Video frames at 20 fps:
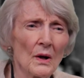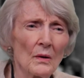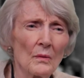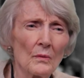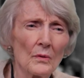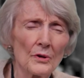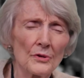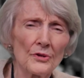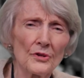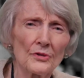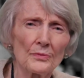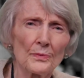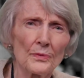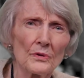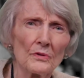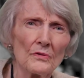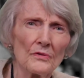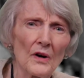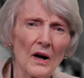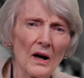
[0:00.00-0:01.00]
which
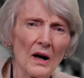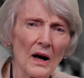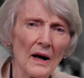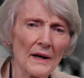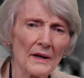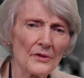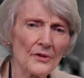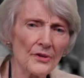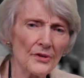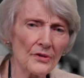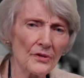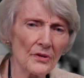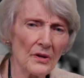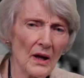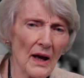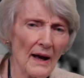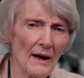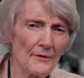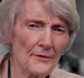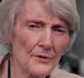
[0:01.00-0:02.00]
provides
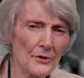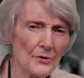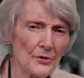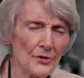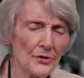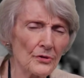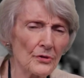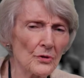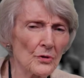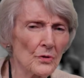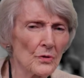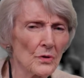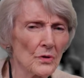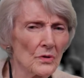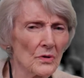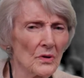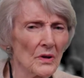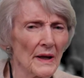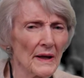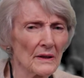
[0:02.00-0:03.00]
after
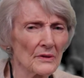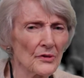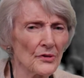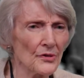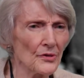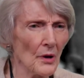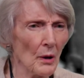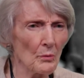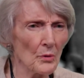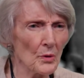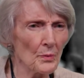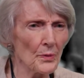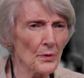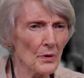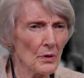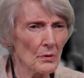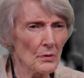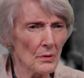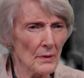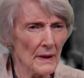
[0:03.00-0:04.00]
school and summer
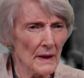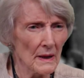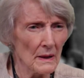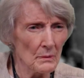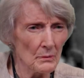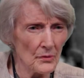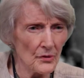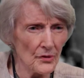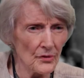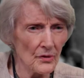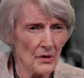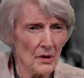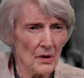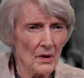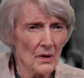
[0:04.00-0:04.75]
programs